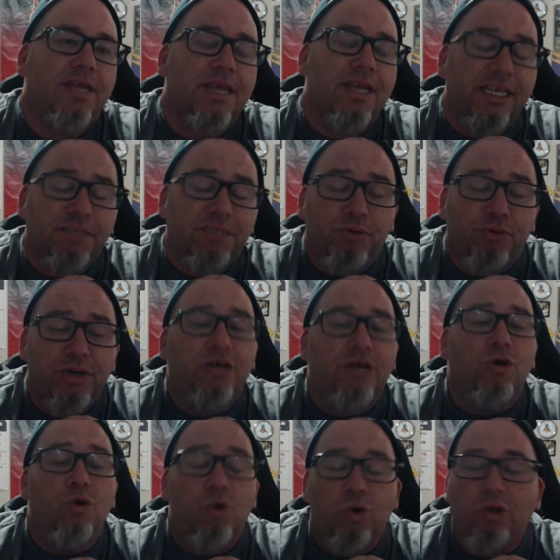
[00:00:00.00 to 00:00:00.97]
It's pretty
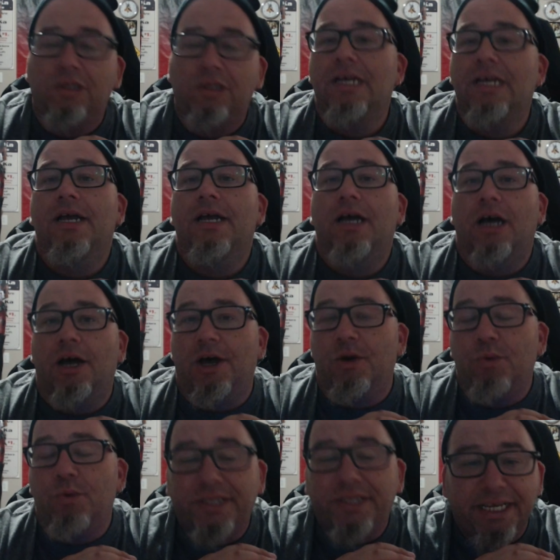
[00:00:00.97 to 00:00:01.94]
cool
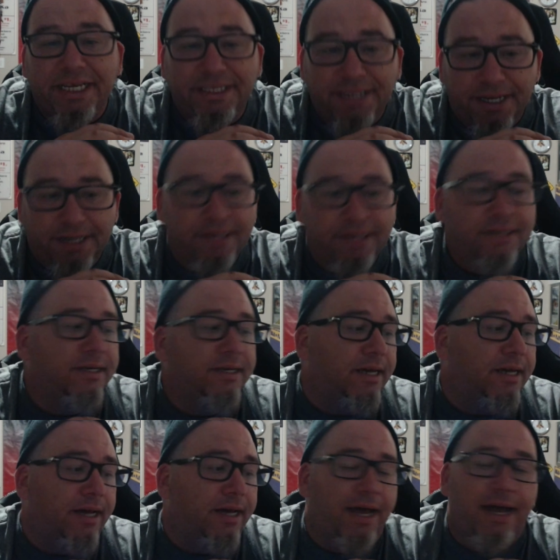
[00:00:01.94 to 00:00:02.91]
what they did.
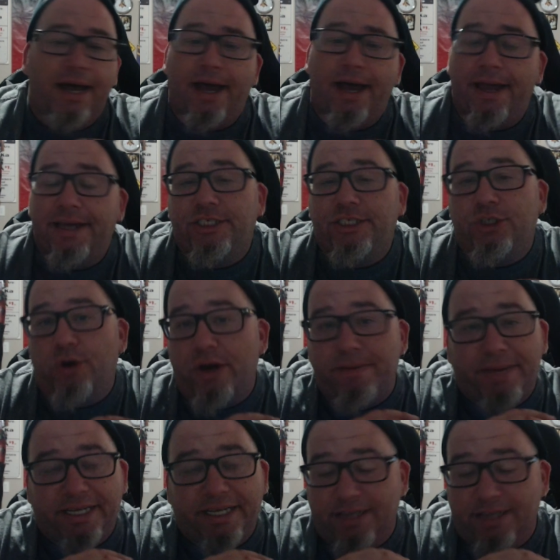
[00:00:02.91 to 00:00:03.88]
I enjoyed
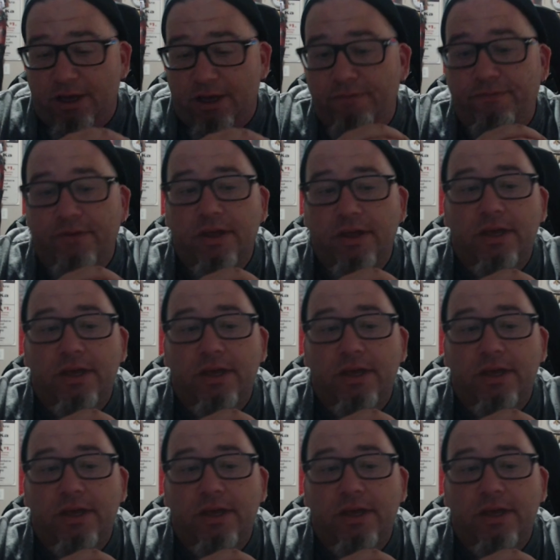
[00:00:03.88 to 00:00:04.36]
myself.